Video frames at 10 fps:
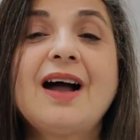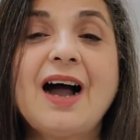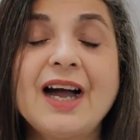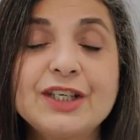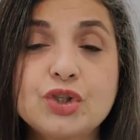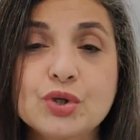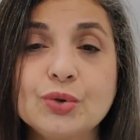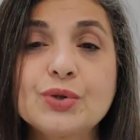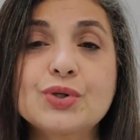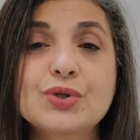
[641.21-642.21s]
I
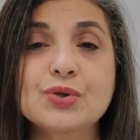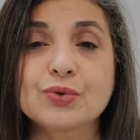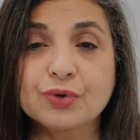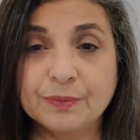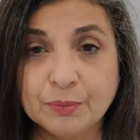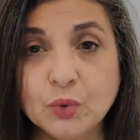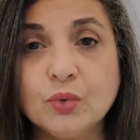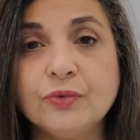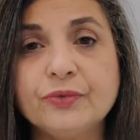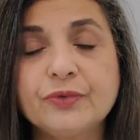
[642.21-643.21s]
choose to
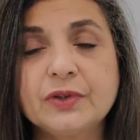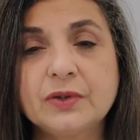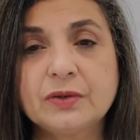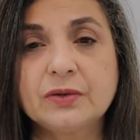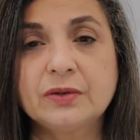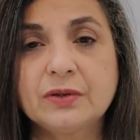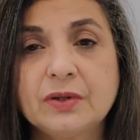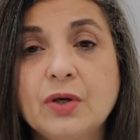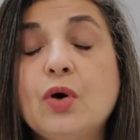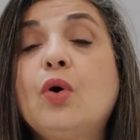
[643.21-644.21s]
remove
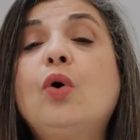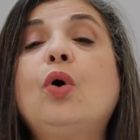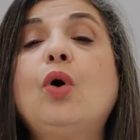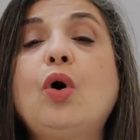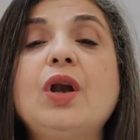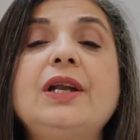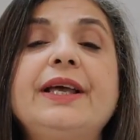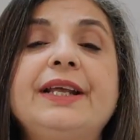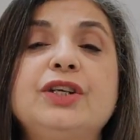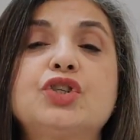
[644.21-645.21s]
all
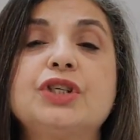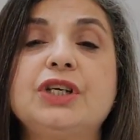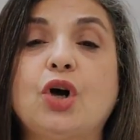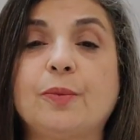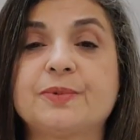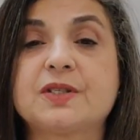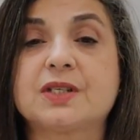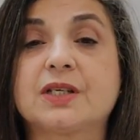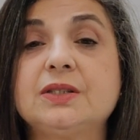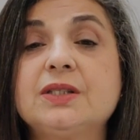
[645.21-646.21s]
energy
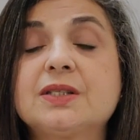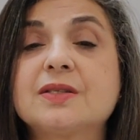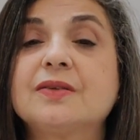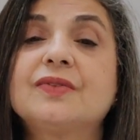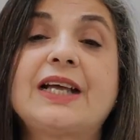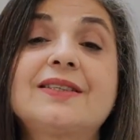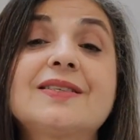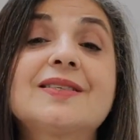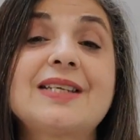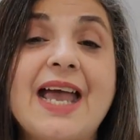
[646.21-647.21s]
obstacles that
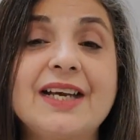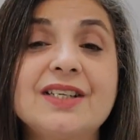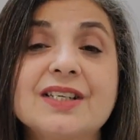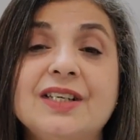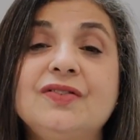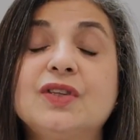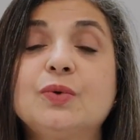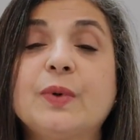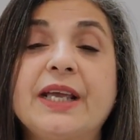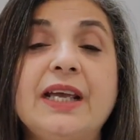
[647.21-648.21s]
stand in the
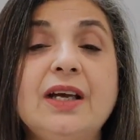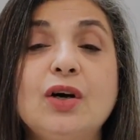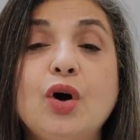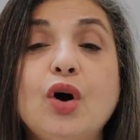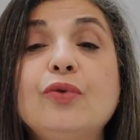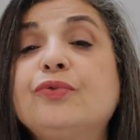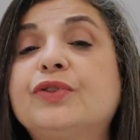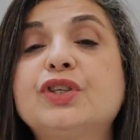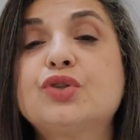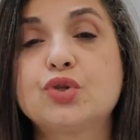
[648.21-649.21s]
way of
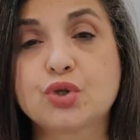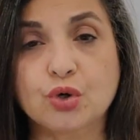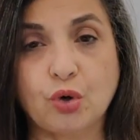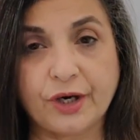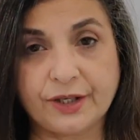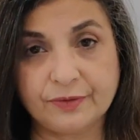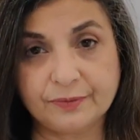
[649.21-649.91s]
this joy.